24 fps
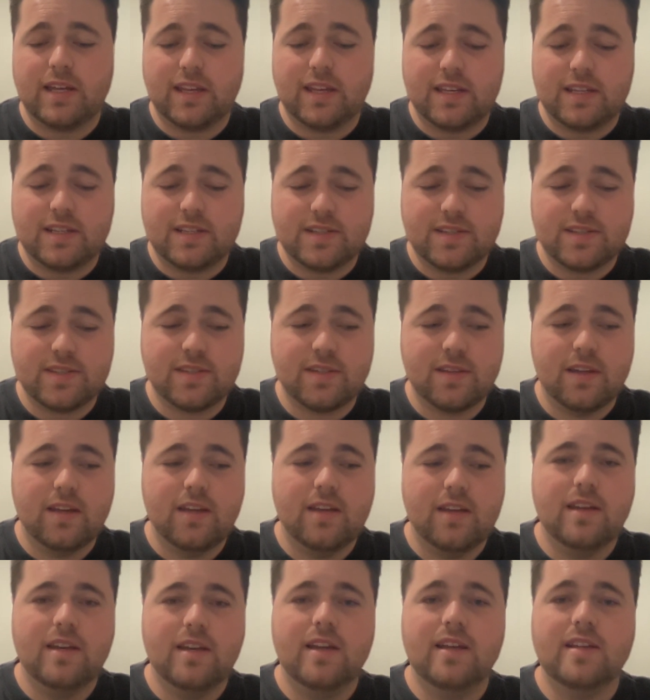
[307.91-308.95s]
He's
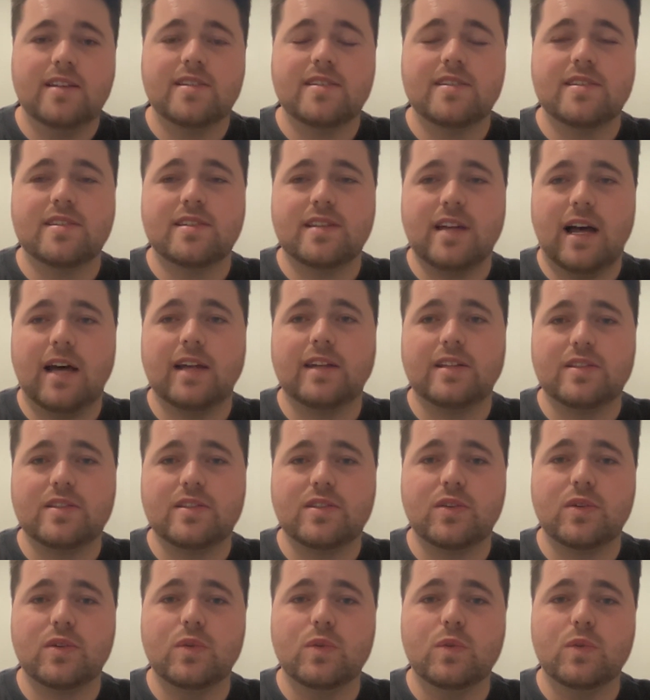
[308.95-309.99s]
starting
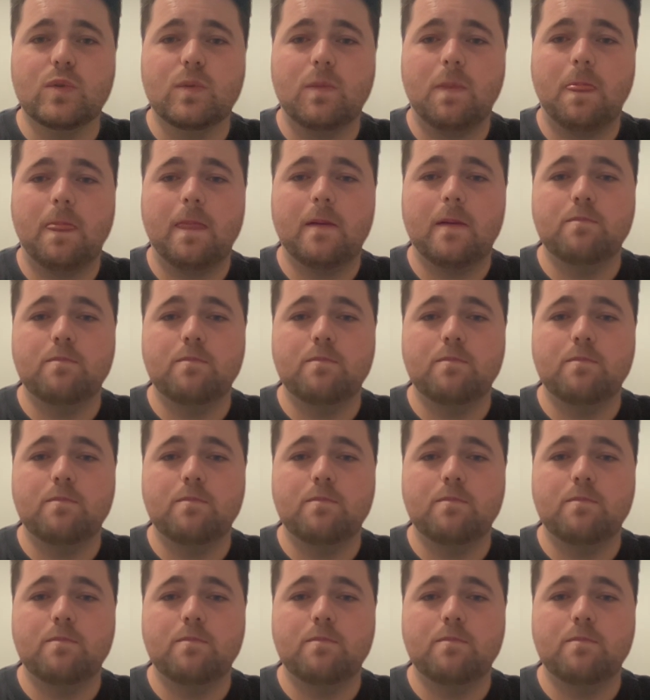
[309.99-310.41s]
to